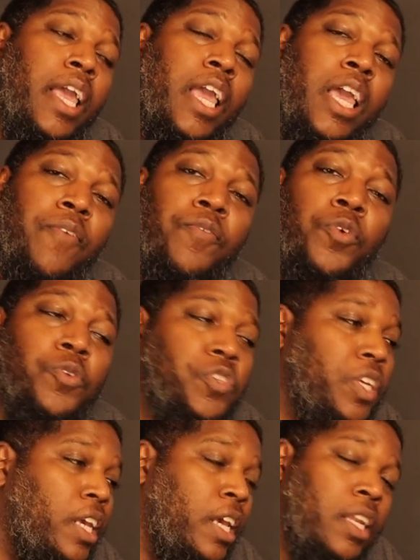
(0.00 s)
If you
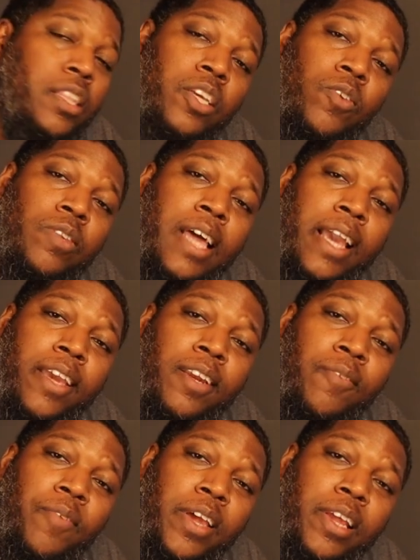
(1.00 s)
see anything you like in
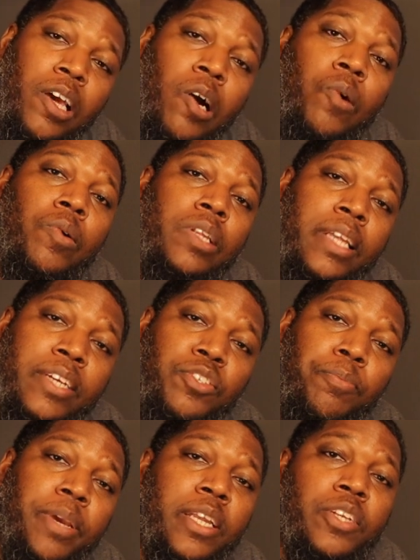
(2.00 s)
the video, links
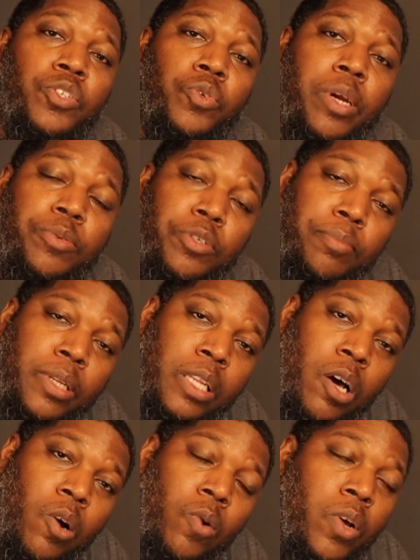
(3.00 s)
will be in the description
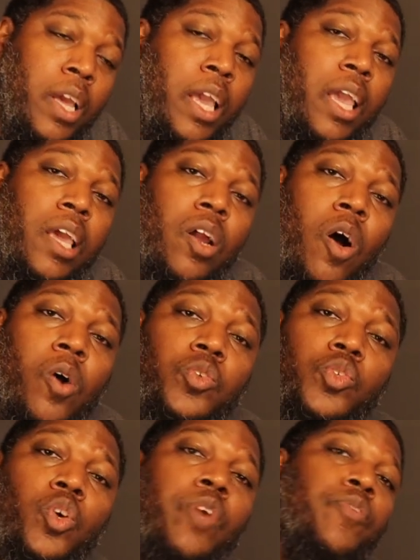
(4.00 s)
below. And
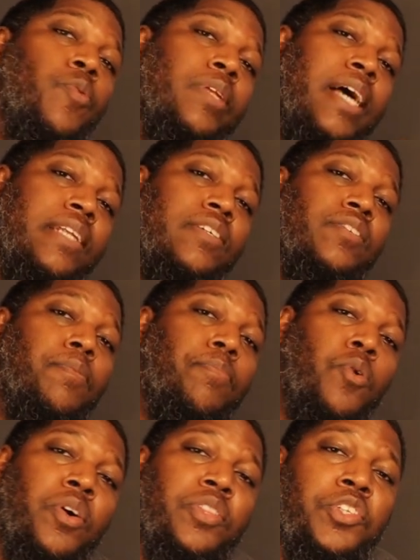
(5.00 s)
also, if you would like to
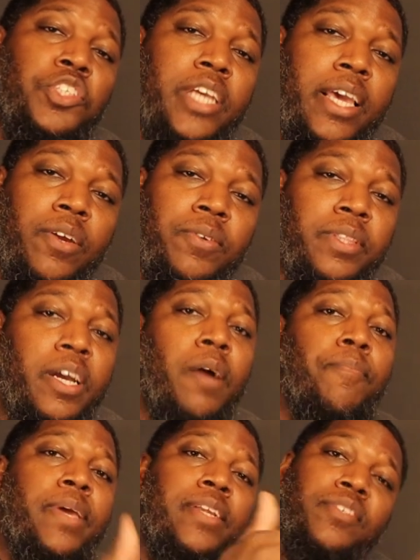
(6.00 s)
support the channel, there
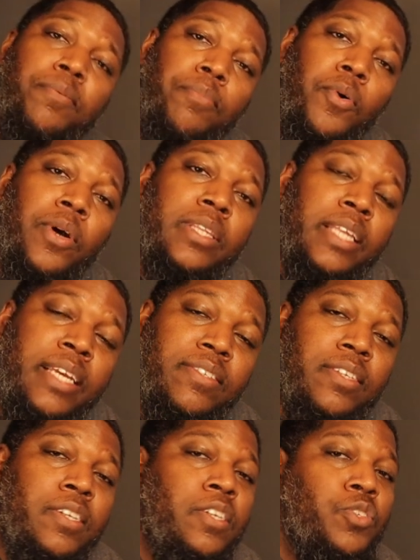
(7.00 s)
are many support
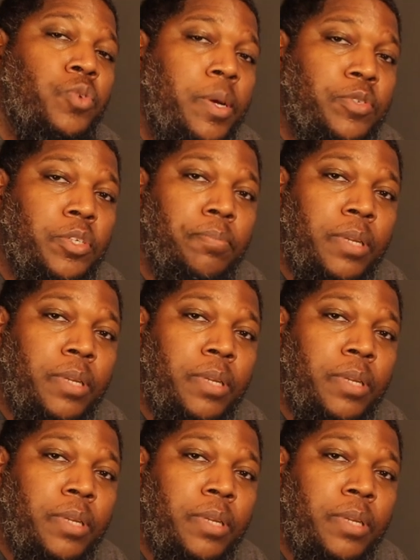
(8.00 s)
links in the description